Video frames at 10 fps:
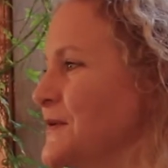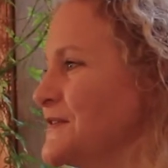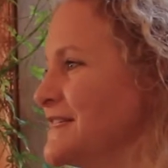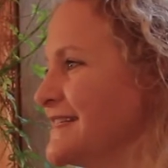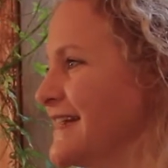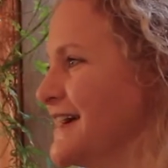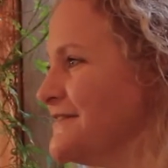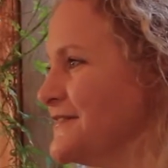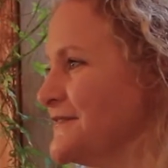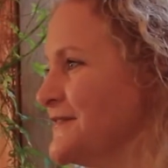purchasing
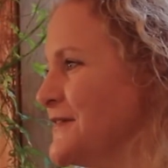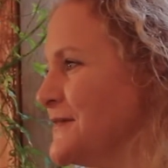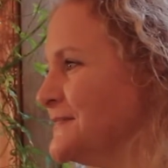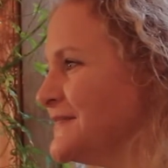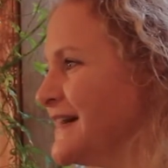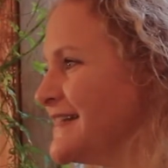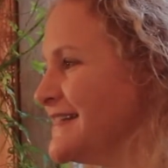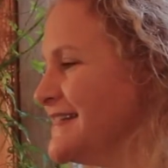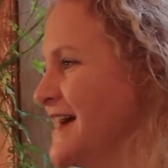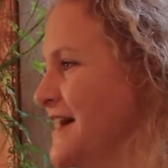half of the farm,
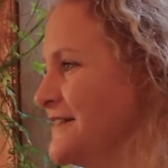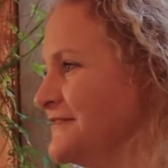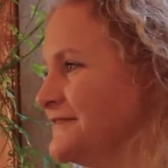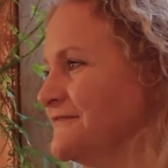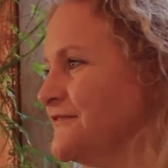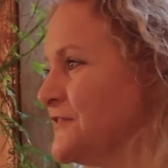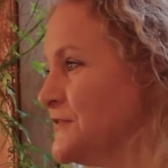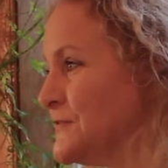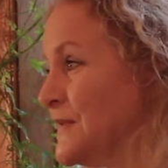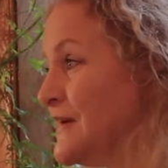cut it in half,
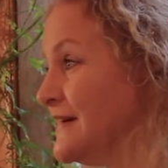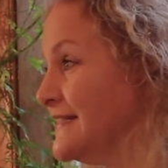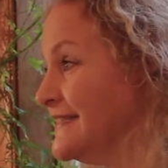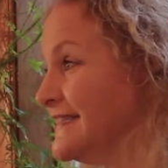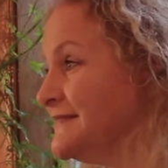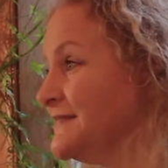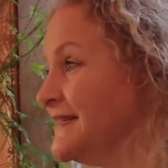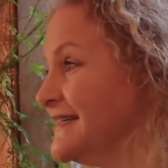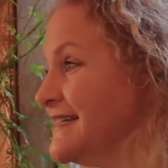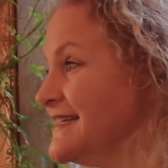filled a pond.
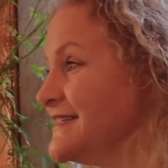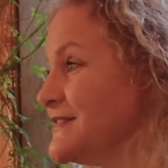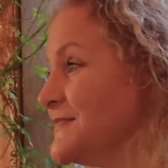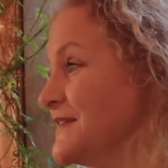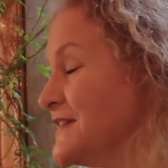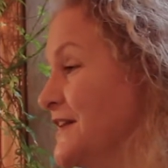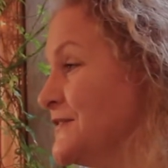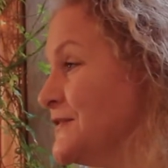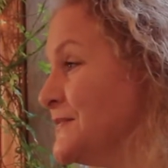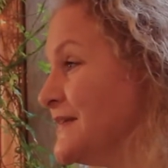So my
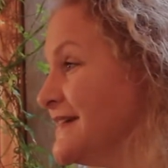childhood